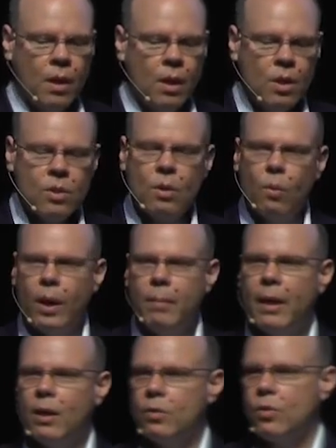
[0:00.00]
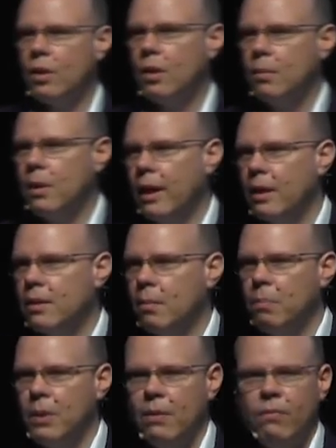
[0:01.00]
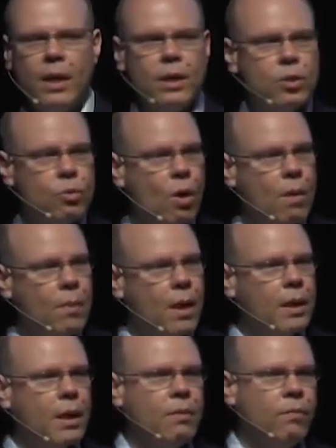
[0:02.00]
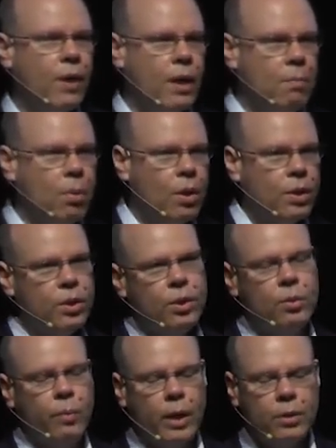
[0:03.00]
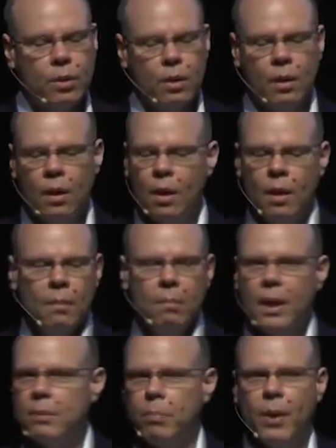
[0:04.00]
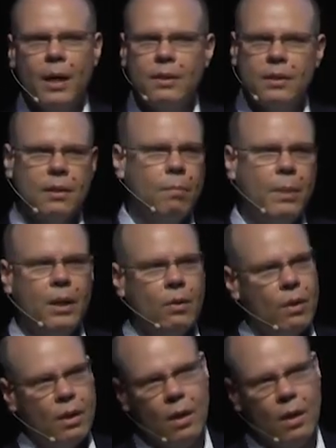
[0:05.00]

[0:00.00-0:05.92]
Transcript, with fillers: So why am I concerned of the S&P? Very strong market, very bullish situation, but prices have been on an